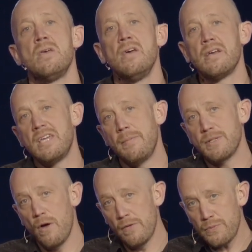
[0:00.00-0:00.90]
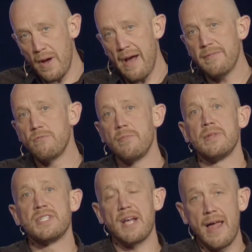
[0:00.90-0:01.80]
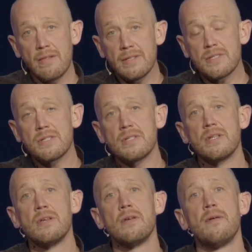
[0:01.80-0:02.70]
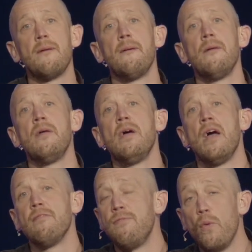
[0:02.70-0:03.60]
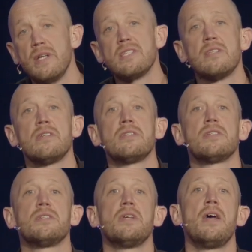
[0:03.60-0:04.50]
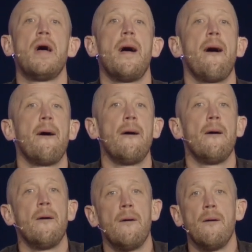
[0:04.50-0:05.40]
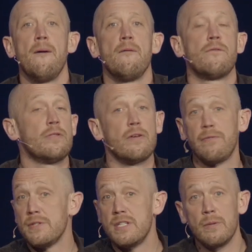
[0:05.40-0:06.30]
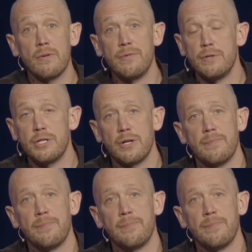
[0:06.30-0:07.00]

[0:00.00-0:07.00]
It keeps all those wives and women silenced and voiceless for the foreseeable future,